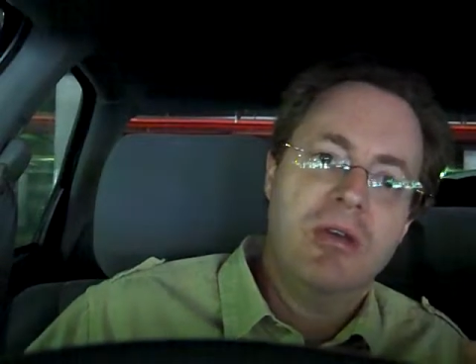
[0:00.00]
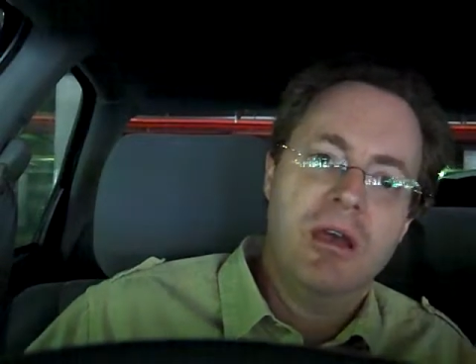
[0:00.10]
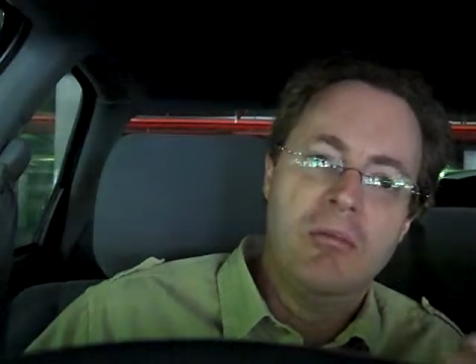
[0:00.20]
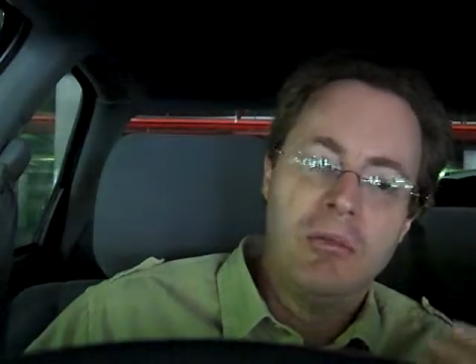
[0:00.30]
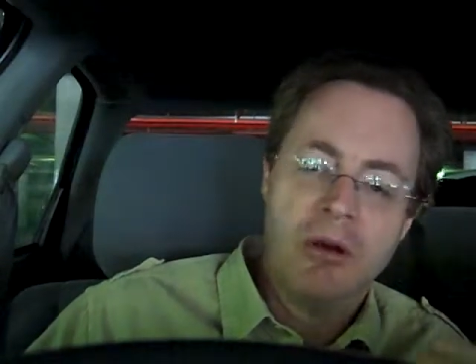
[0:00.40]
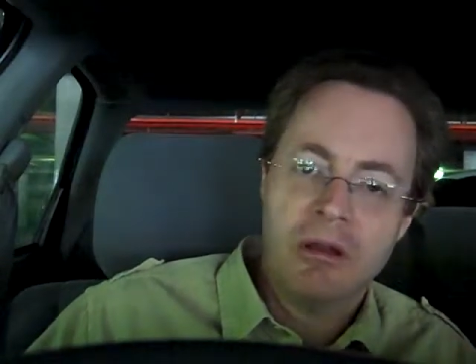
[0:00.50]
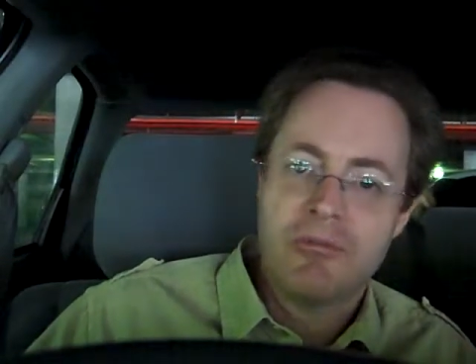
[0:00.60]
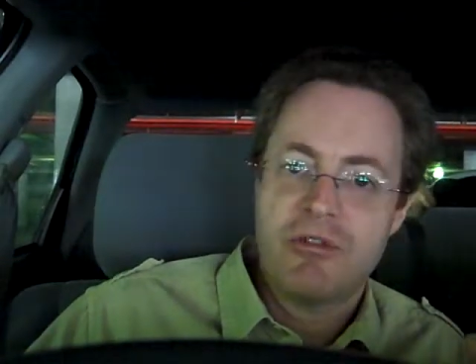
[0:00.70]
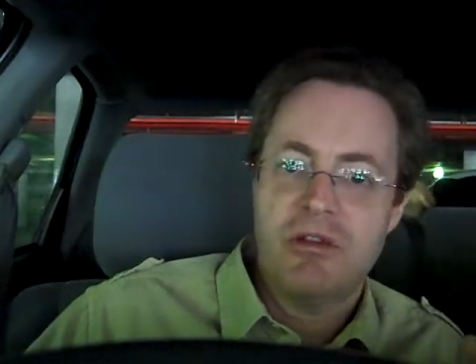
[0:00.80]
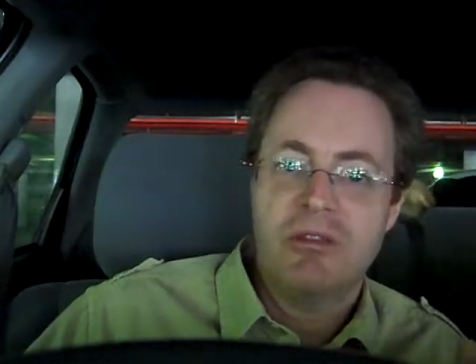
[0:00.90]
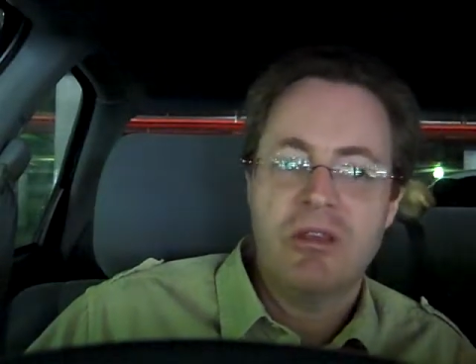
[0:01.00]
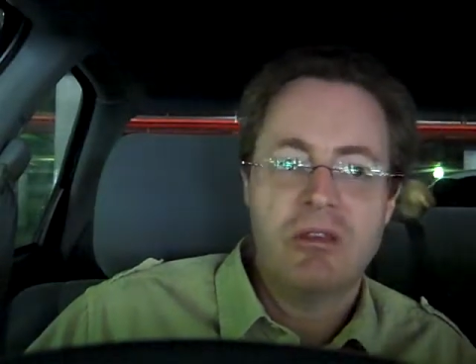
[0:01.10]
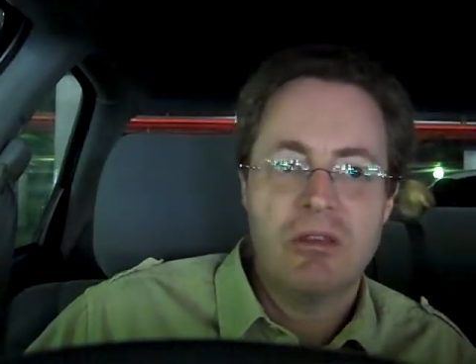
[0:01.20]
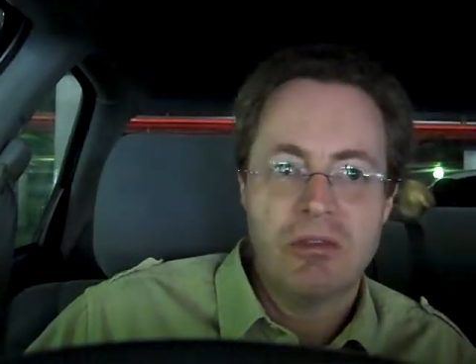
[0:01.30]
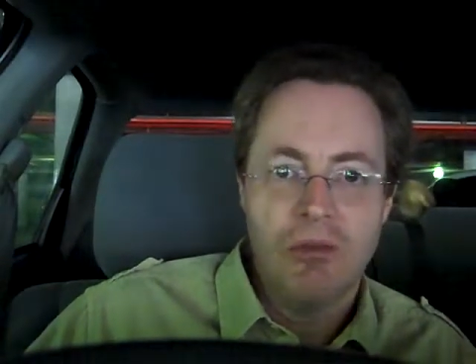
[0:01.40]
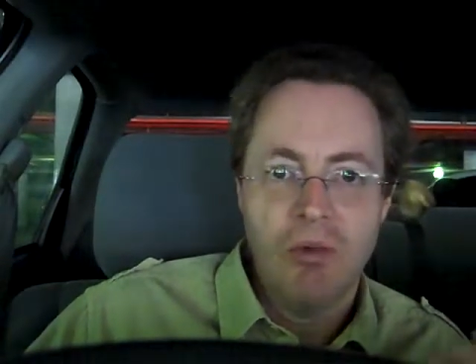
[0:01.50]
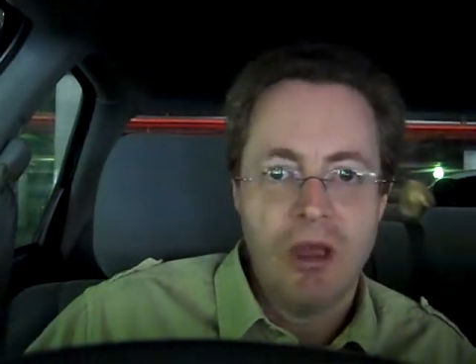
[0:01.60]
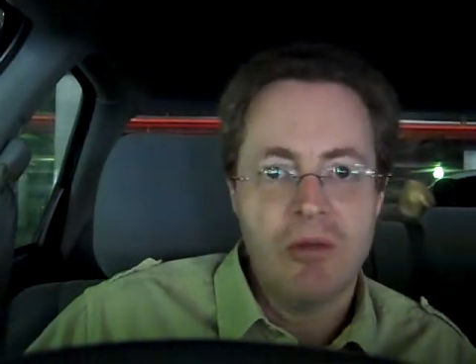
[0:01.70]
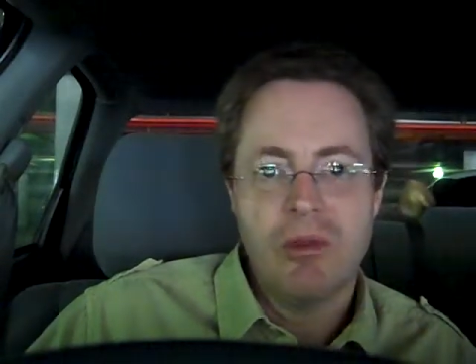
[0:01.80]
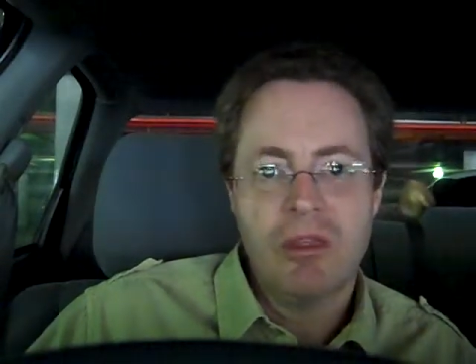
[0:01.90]
our mind processes, the
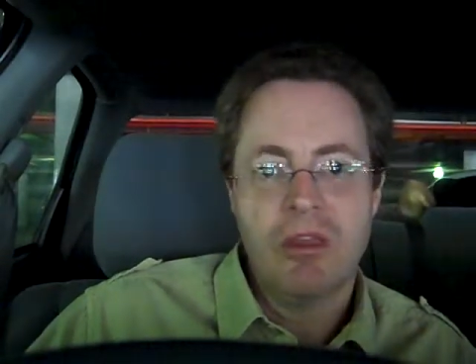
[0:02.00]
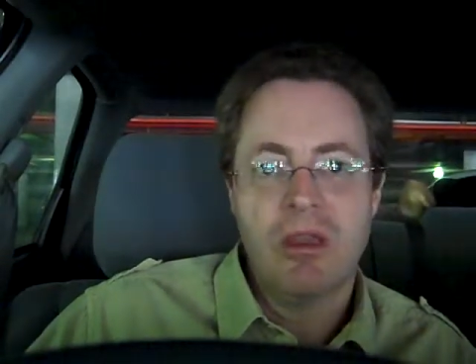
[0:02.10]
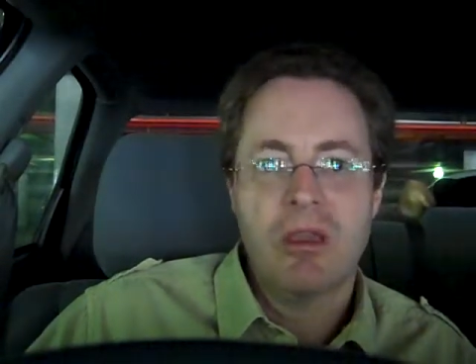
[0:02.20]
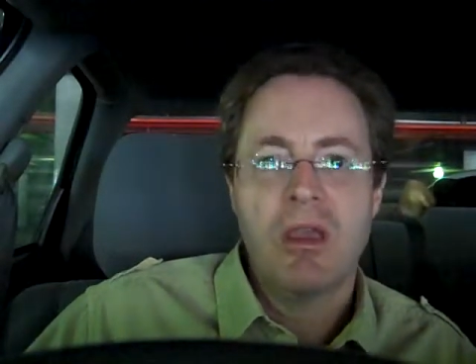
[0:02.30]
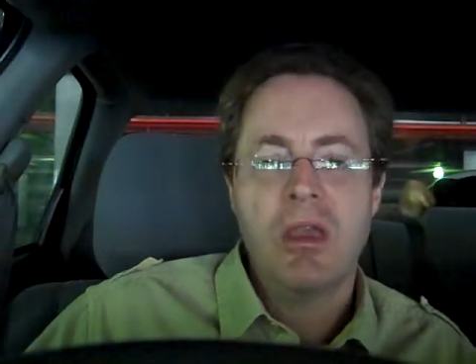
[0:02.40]
way we think,